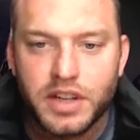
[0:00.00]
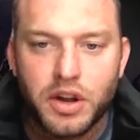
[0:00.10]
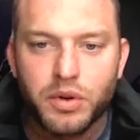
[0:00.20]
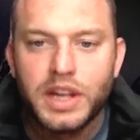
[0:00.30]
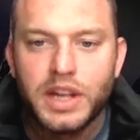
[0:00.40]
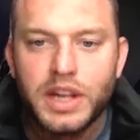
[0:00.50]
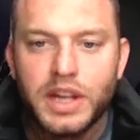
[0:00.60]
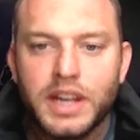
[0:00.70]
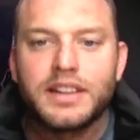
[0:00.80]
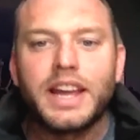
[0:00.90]
You know,
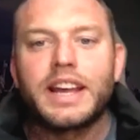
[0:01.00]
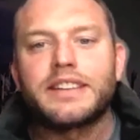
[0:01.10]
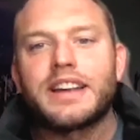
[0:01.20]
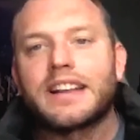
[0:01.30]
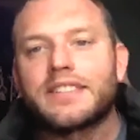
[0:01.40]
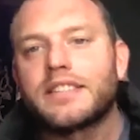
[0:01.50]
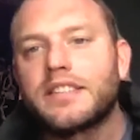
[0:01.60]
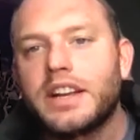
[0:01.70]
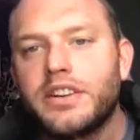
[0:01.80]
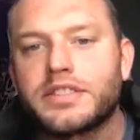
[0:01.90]
it asks the
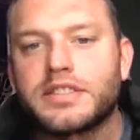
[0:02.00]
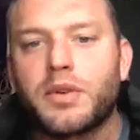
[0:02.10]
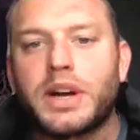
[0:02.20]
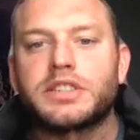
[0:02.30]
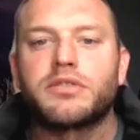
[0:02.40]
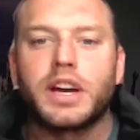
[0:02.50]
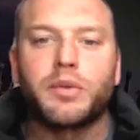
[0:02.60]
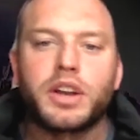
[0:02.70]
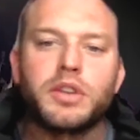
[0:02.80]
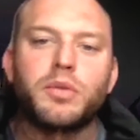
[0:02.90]
seniors the question, like, what are
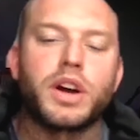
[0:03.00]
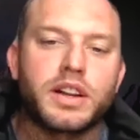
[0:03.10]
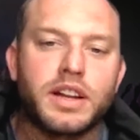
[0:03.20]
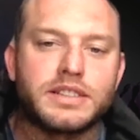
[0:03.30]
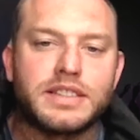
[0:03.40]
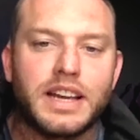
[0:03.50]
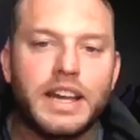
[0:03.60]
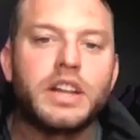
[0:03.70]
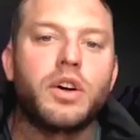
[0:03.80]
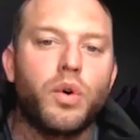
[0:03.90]
you working on today? You
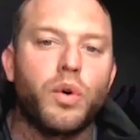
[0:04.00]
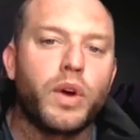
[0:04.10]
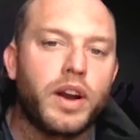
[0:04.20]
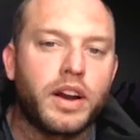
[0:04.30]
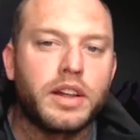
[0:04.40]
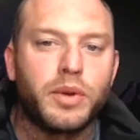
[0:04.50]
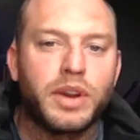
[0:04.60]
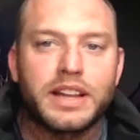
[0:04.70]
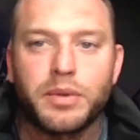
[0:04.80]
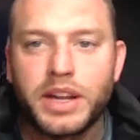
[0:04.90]
know, where are you with
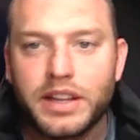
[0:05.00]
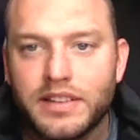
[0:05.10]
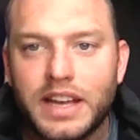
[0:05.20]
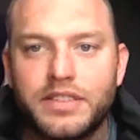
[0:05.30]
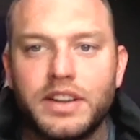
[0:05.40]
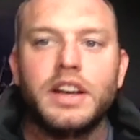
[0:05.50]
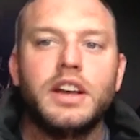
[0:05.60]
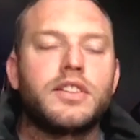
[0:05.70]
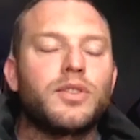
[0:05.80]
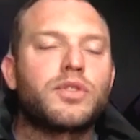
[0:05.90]
X, Y, and Z?
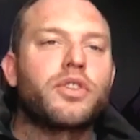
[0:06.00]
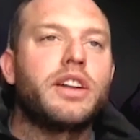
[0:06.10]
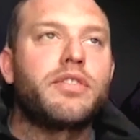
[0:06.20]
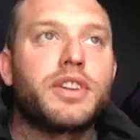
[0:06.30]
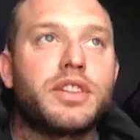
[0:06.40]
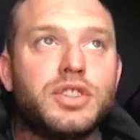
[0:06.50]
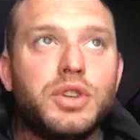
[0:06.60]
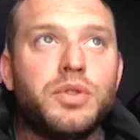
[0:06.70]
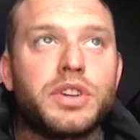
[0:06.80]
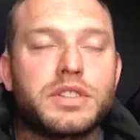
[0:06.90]
So it's great for the
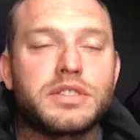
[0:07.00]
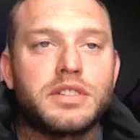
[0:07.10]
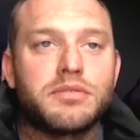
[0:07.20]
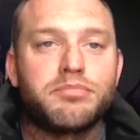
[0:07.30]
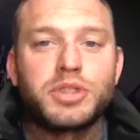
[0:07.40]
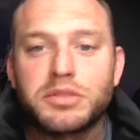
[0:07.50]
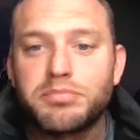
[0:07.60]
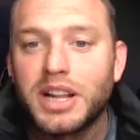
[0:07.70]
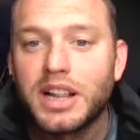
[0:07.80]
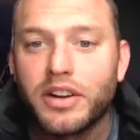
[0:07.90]
juniors to just
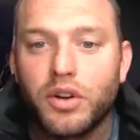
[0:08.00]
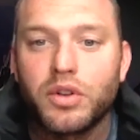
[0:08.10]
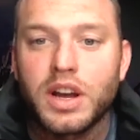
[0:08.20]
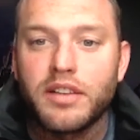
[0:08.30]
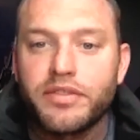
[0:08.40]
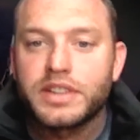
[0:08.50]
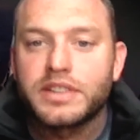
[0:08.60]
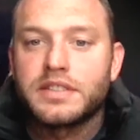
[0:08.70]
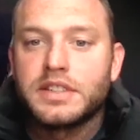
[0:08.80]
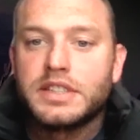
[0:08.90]
build their own confidence.